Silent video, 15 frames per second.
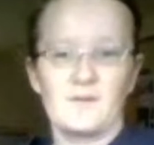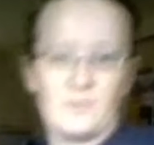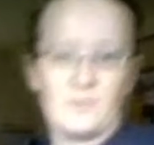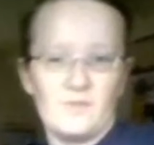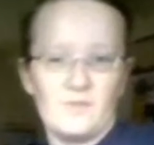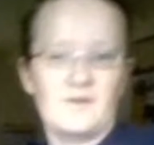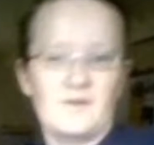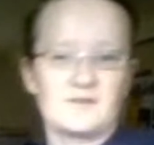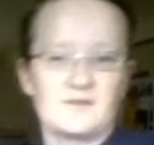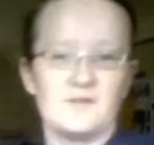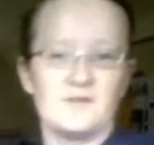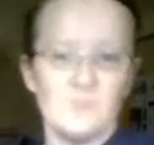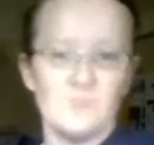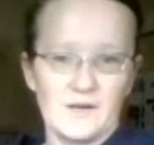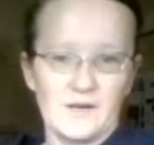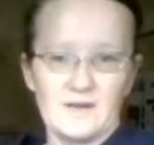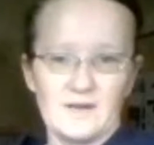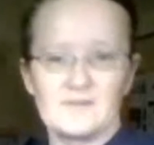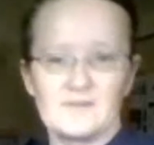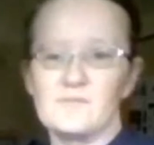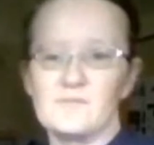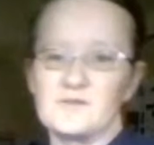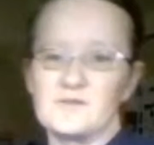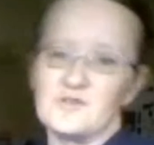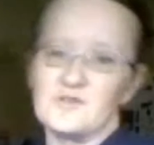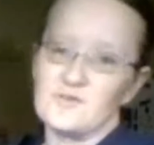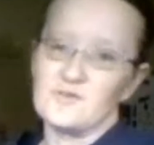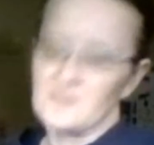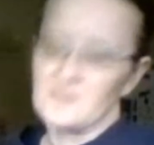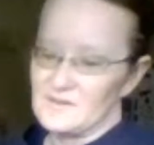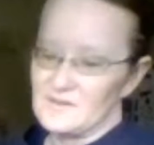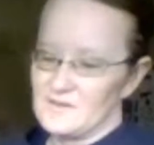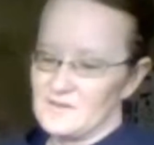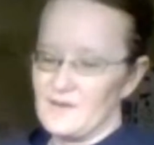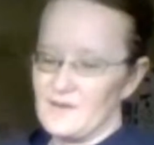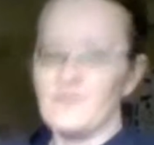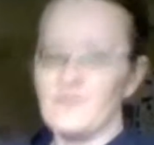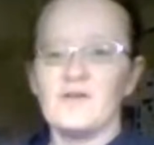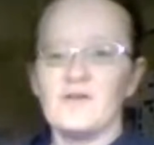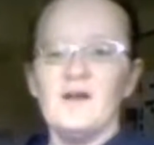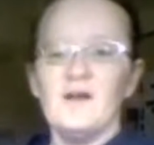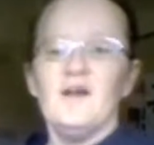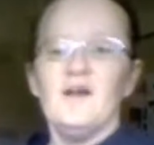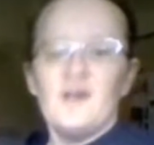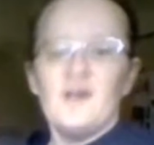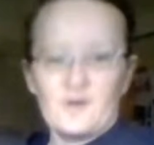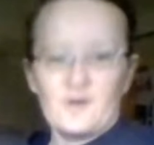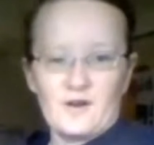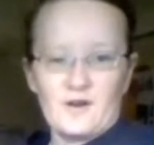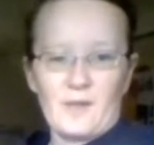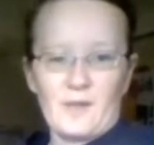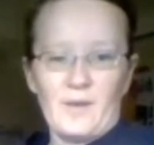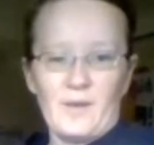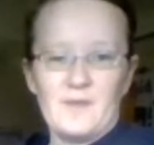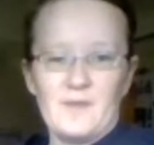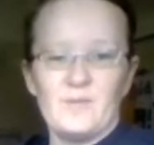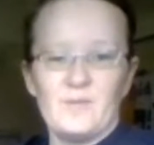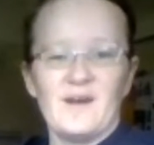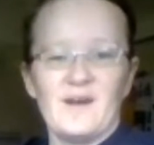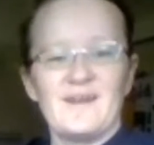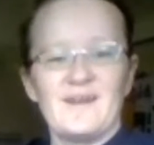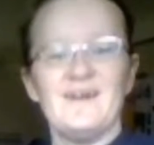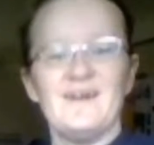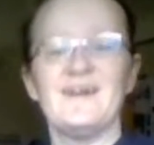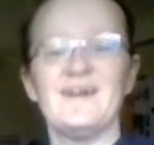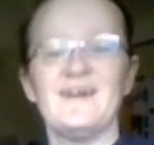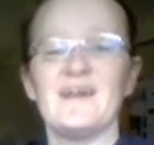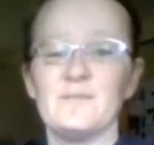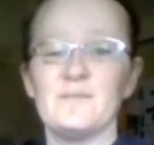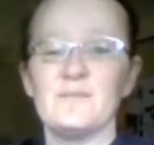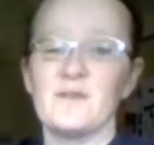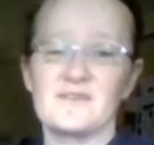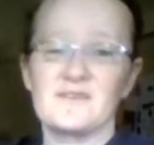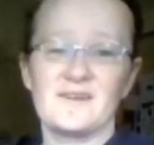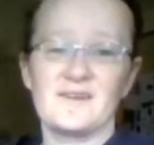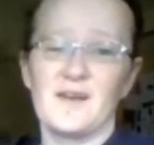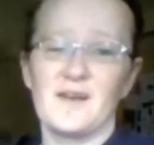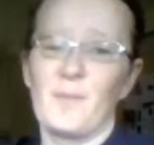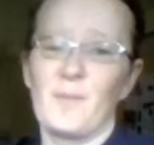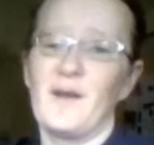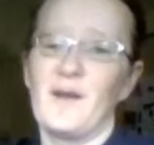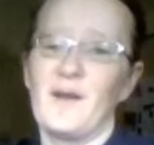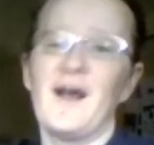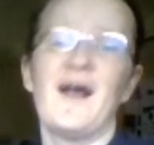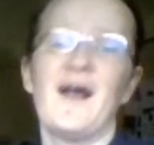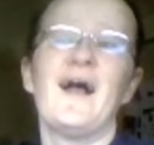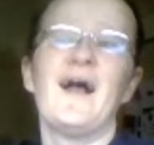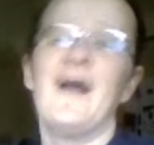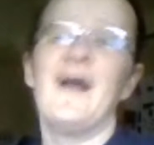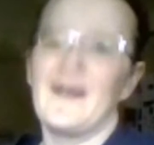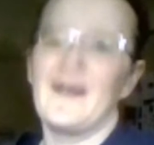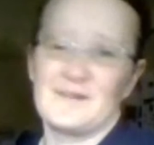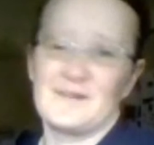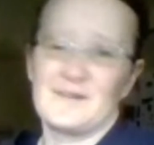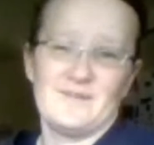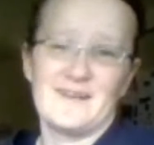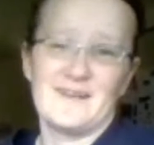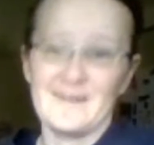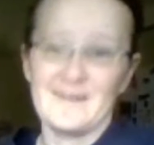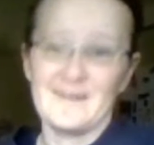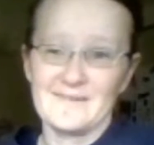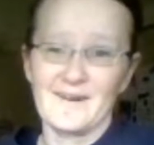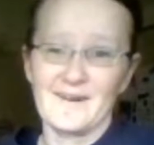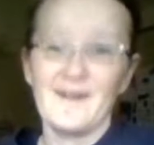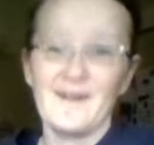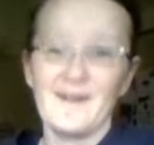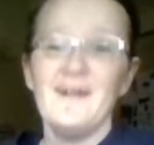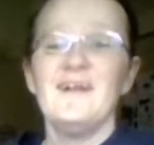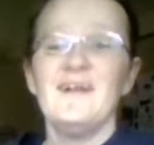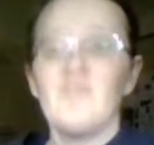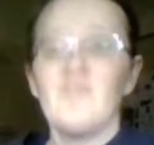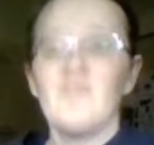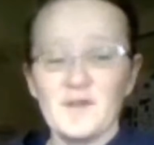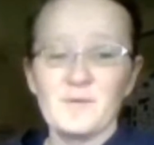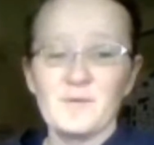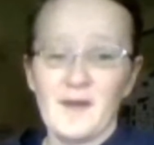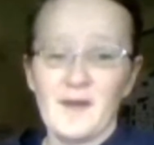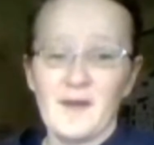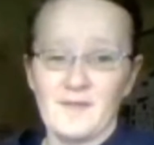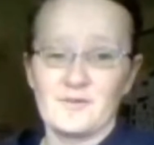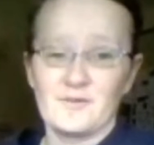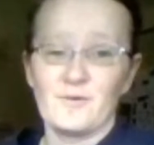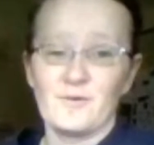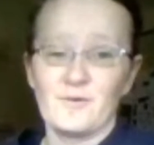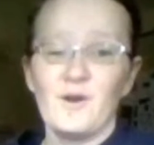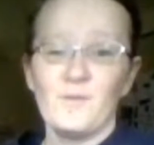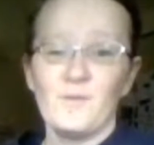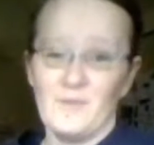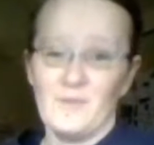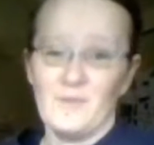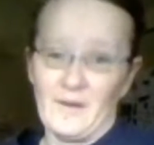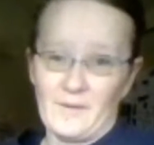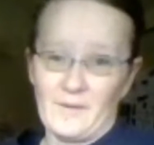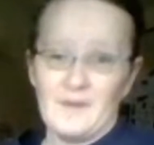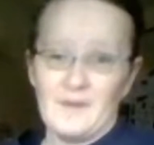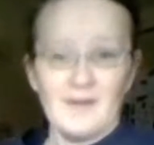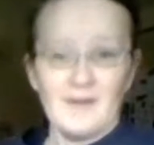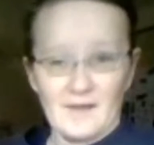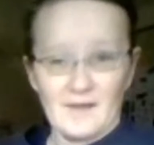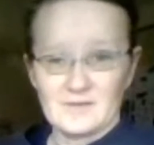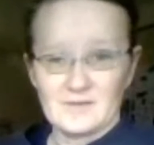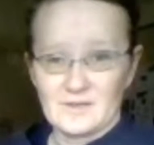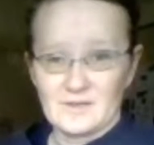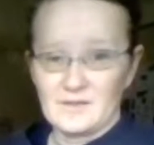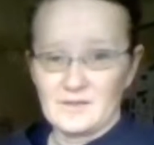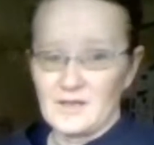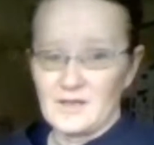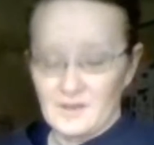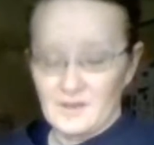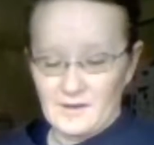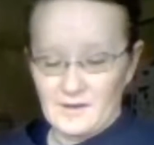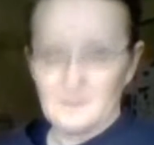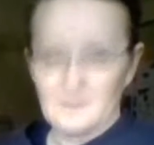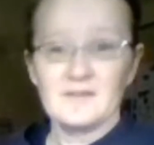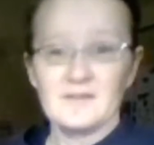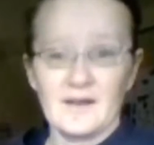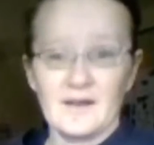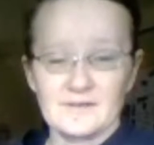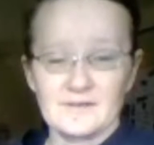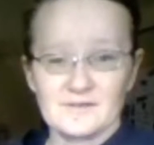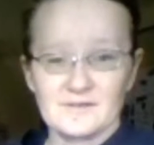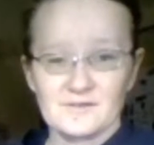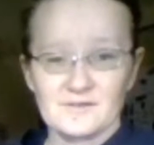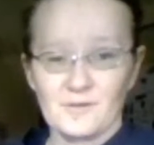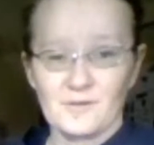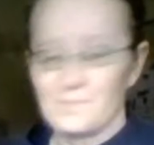perfect and you will get some of the juice inside of your crock pot, but it makes cleanup a heck of a lot easier than you would have to without having the liners. So